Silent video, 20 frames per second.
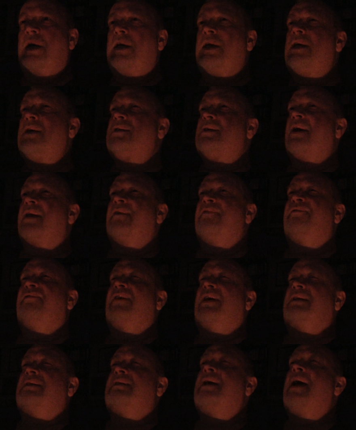he's got a
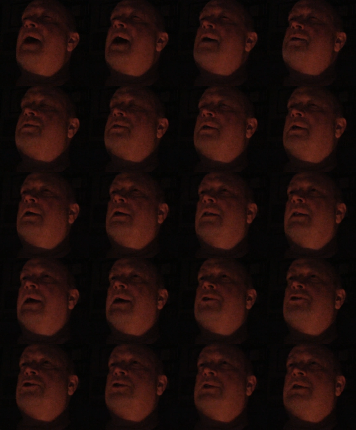fantastic
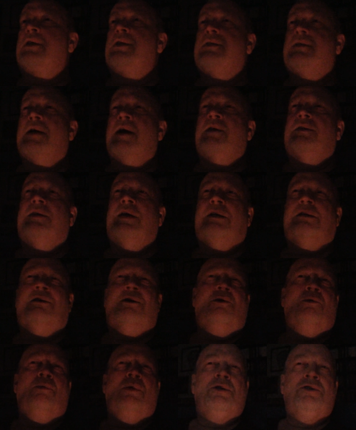collection. He's got like
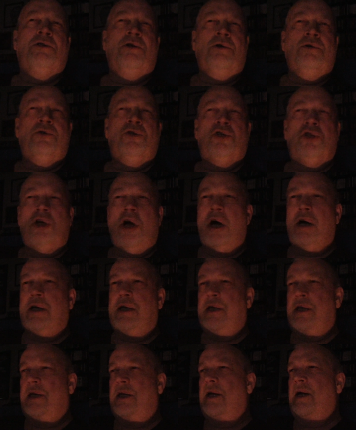the original
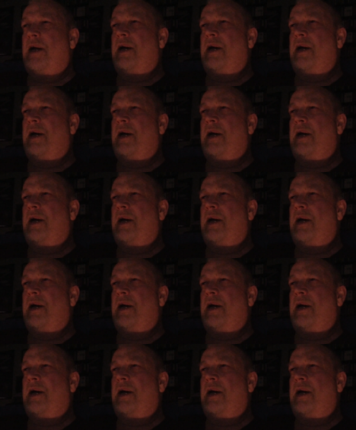Chucky